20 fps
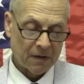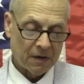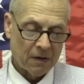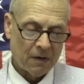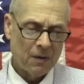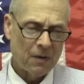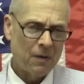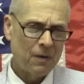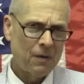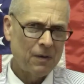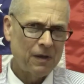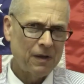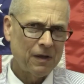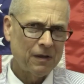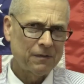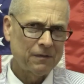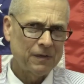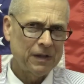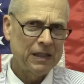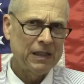All
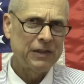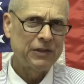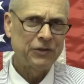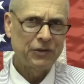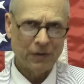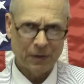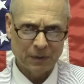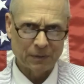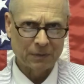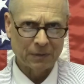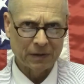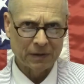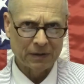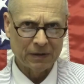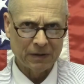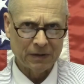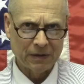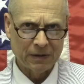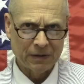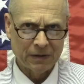of the
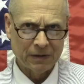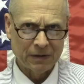children,